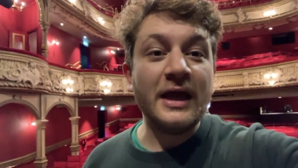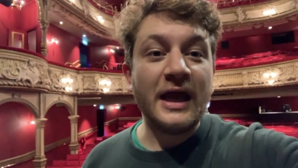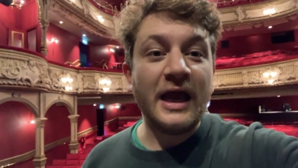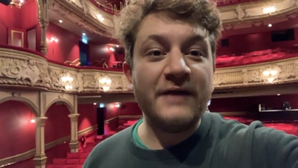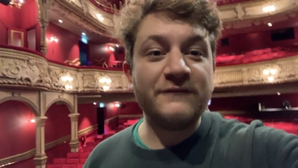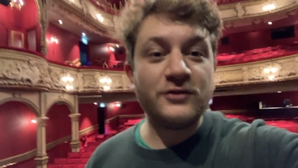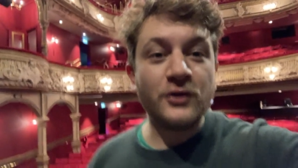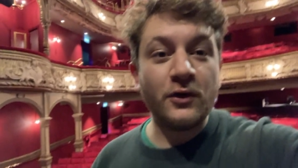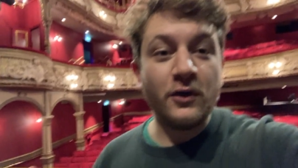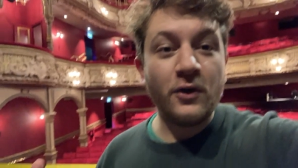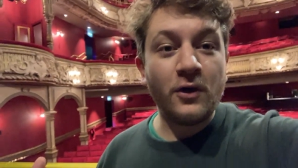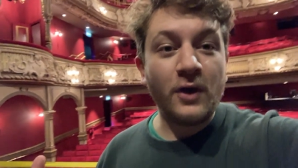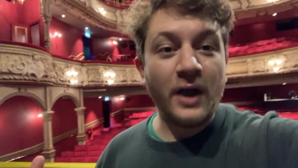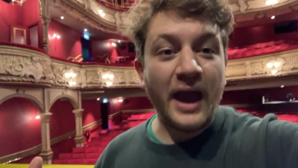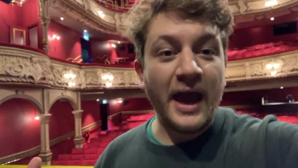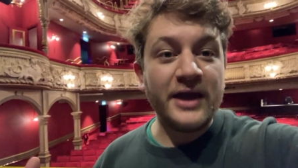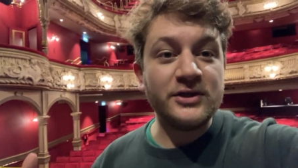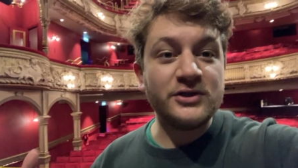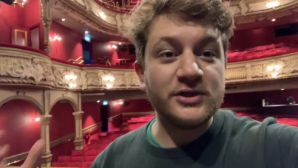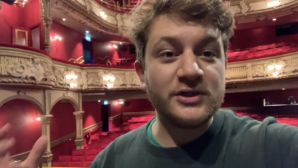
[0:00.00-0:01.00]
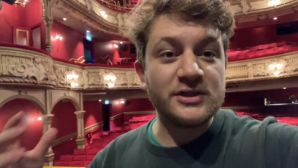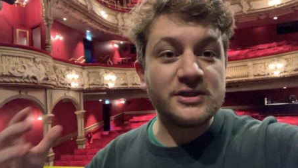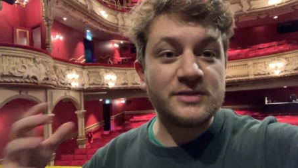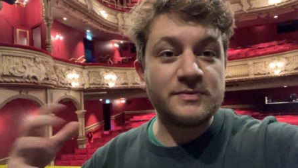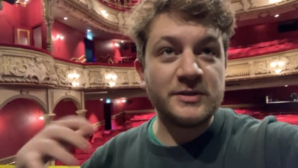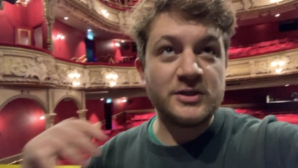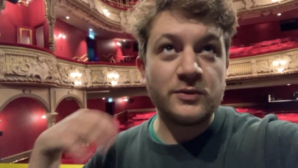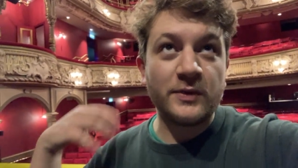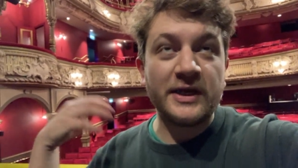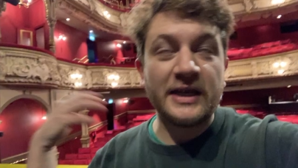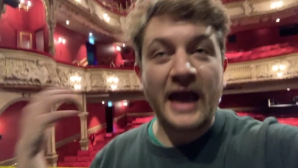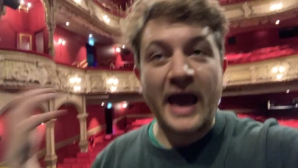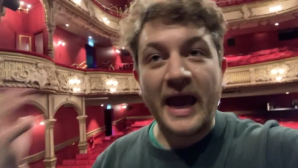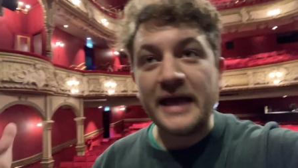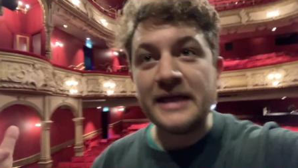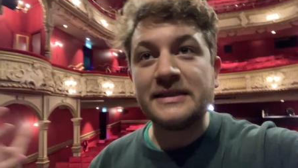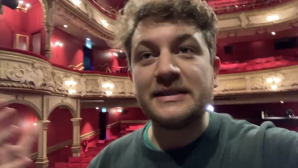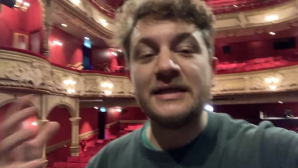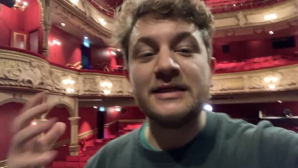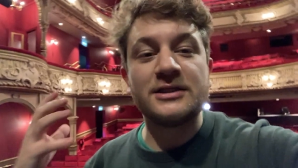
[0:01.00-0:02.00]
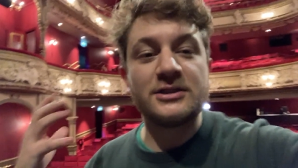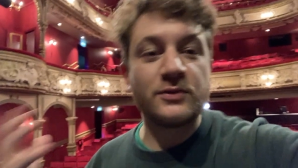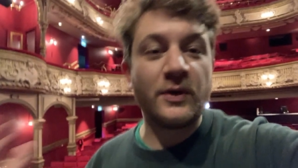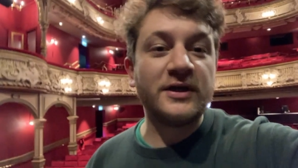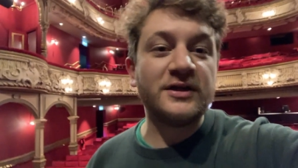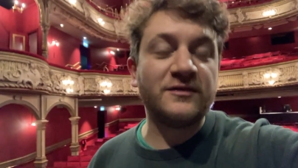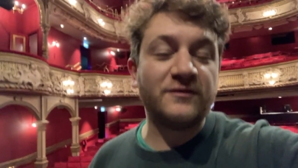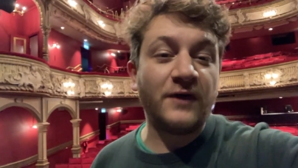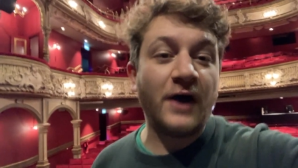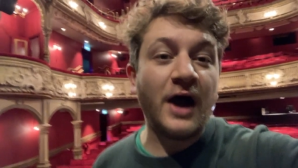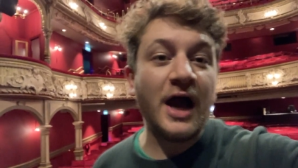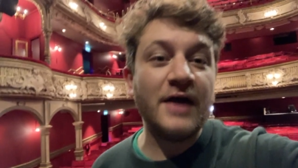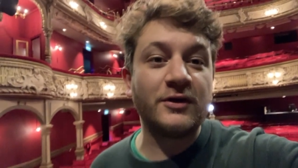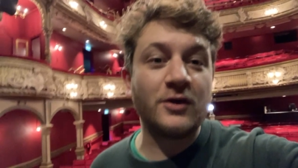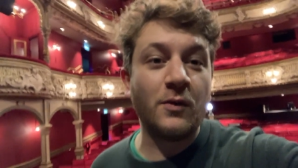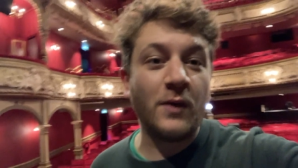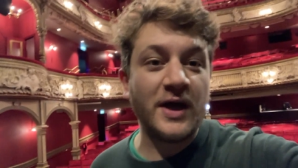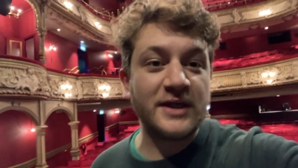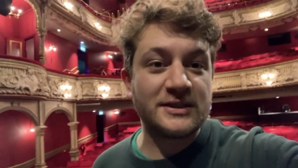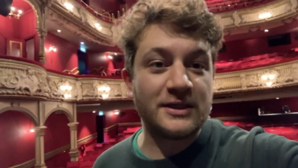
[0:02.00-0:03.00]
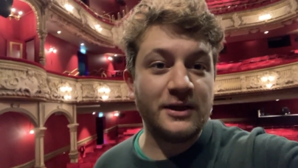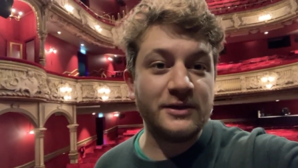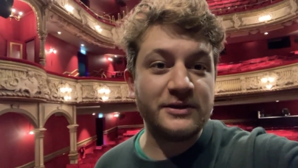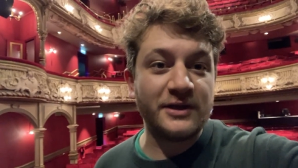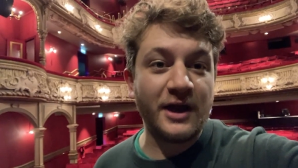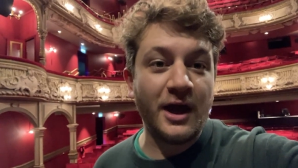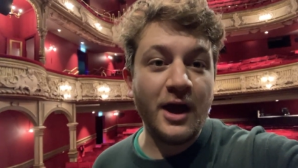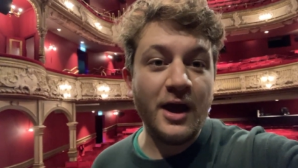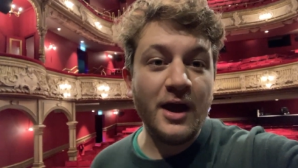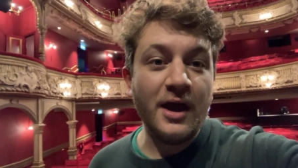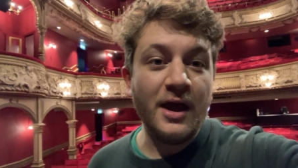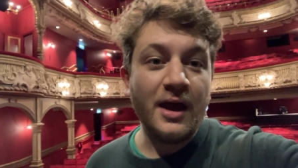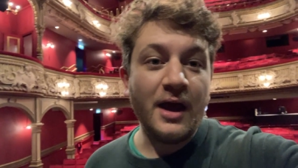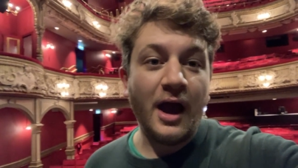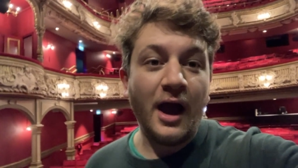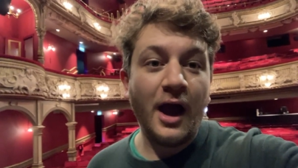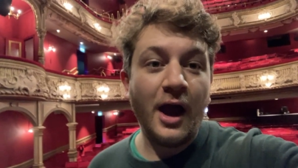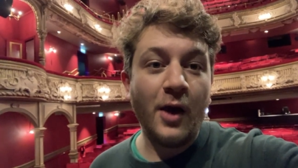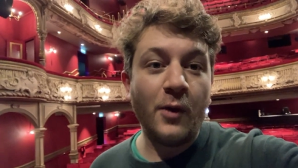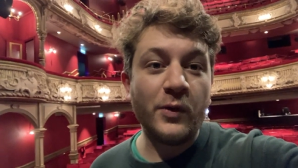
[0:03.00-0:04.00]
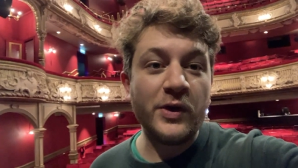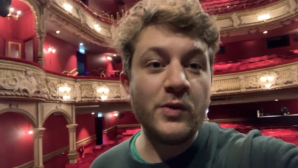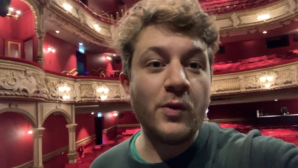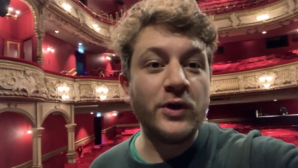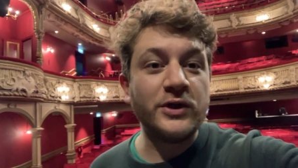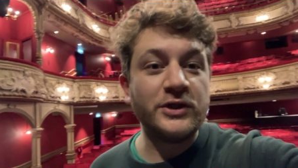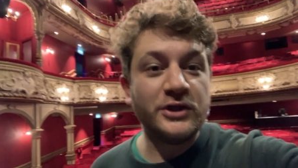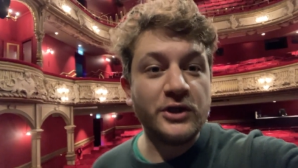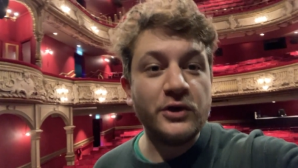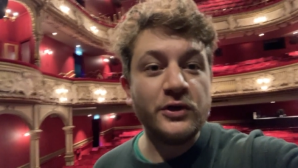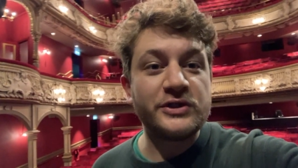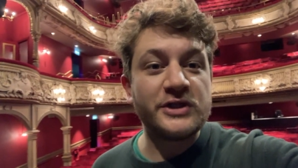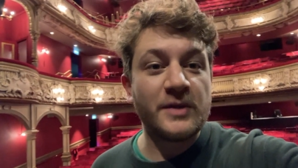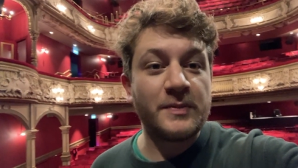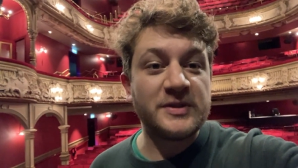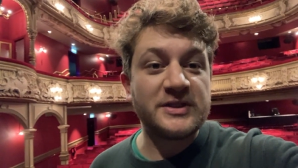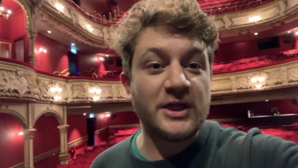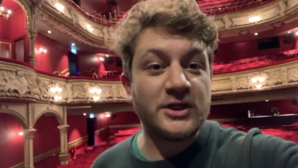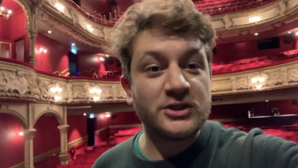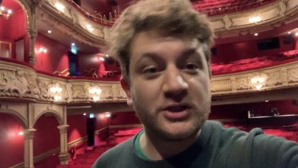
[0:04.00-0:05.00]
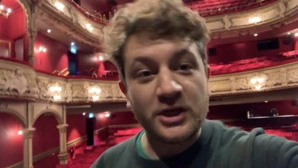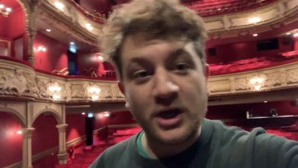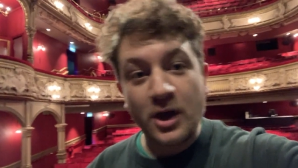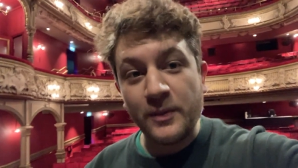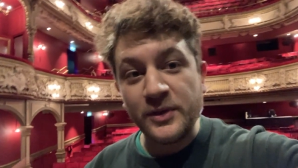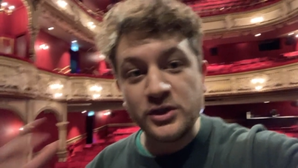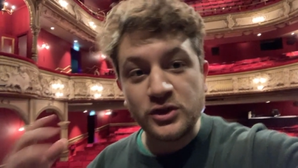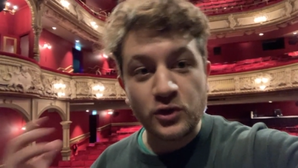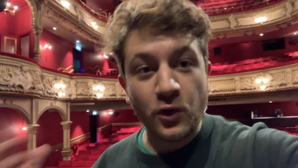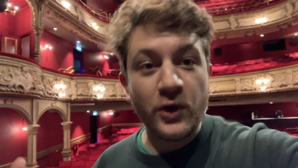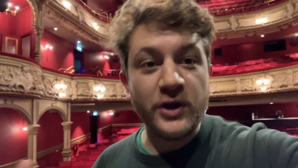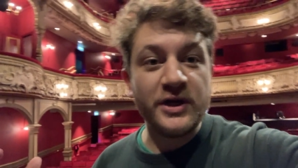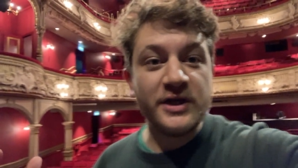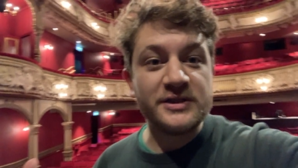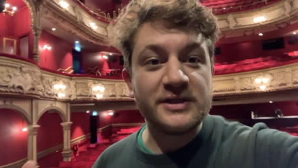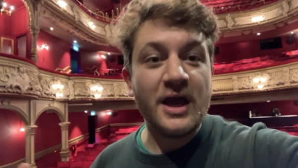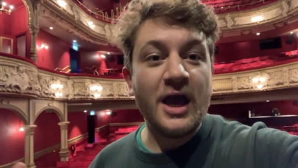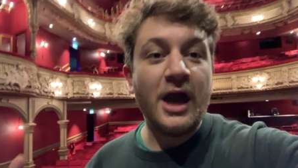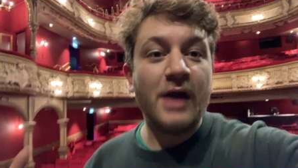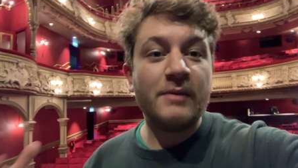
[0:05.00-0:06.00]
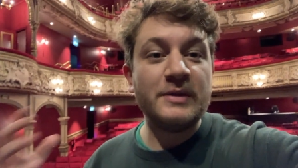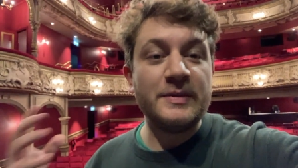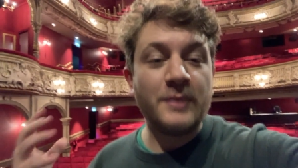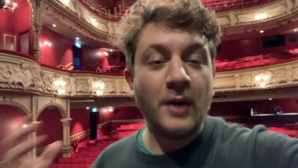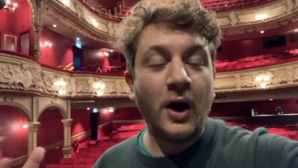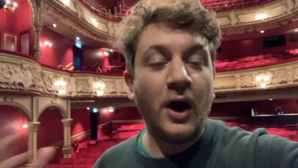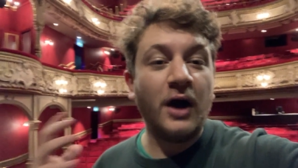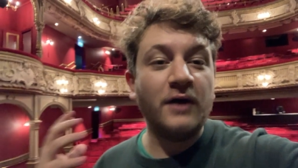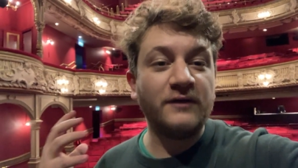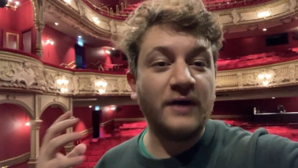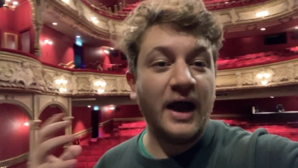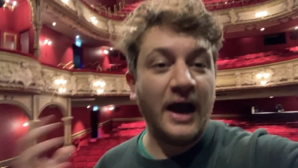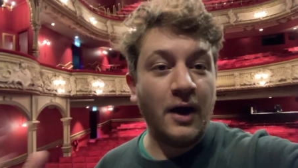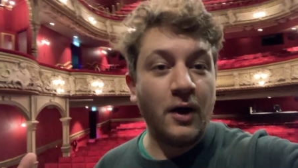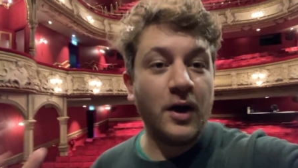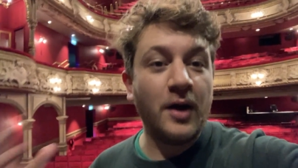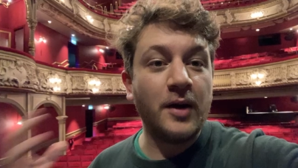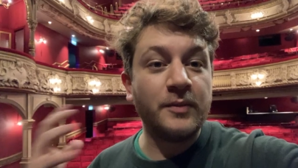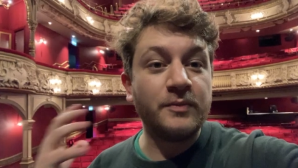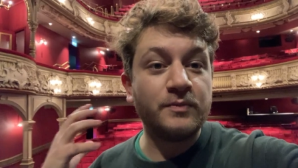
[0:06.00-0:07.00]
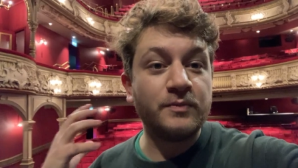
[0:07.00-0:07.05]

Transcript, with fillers: If your ages between 18 to 25 and a West Londoner, uh, we want you to potentially come and join us and be part of our